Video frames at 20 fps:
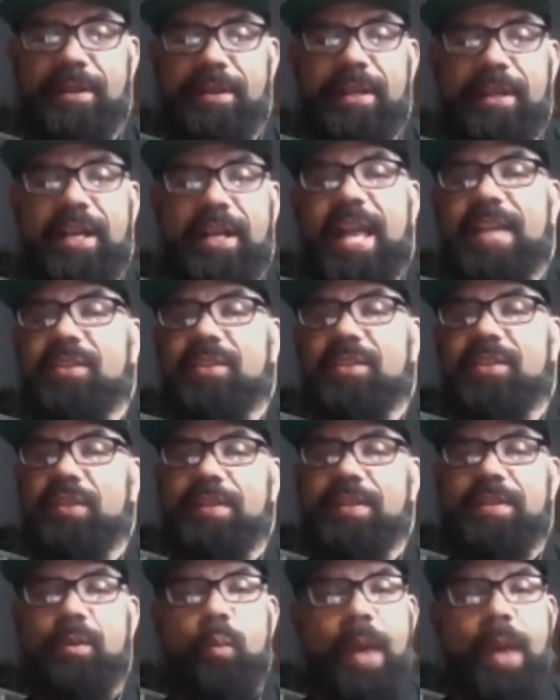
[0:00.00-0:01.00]
Yeah. It's
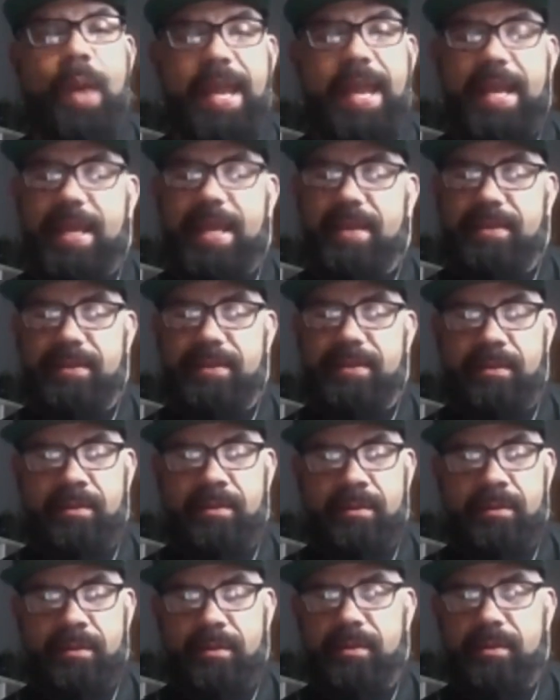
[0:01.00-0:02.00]
just the way it is.
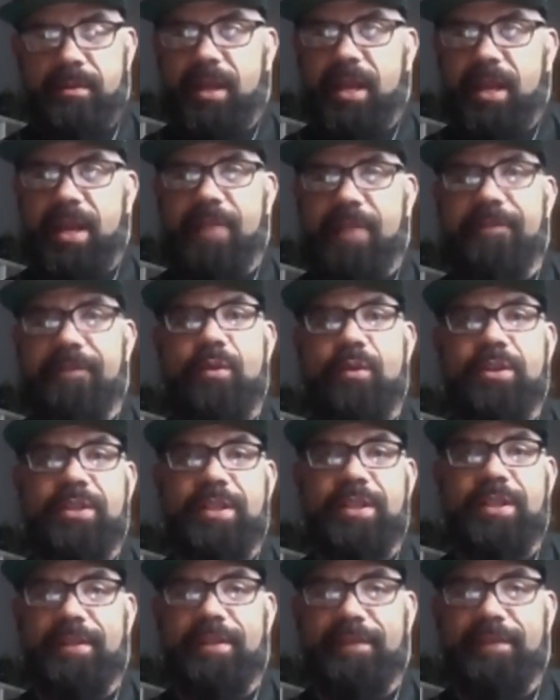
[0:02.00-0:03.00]
And
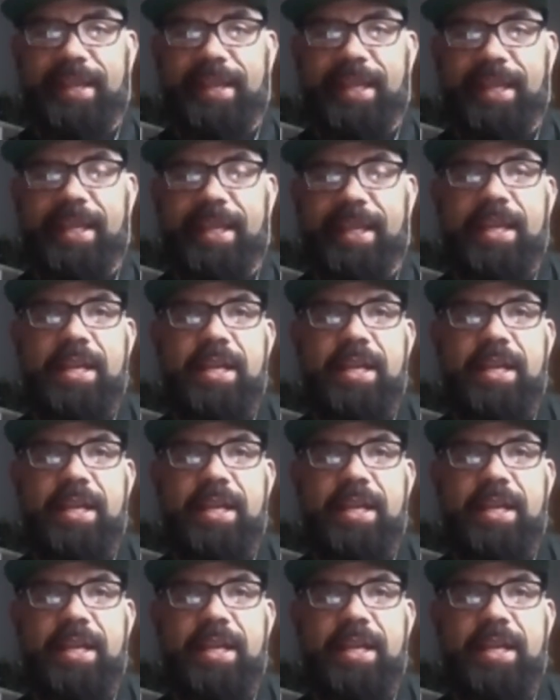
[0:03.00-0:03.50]
unfortunately,